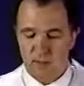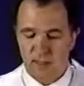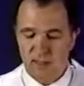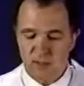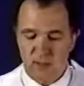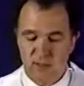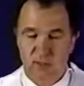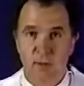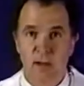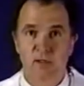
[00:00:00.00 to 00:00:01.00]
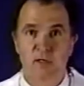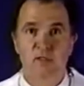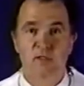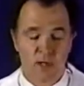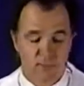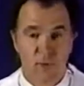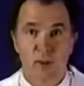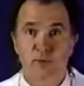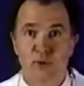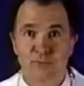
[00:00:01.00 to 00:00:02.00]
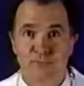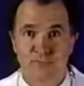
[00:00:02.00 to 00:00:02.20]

that's known as the modulus of rupture.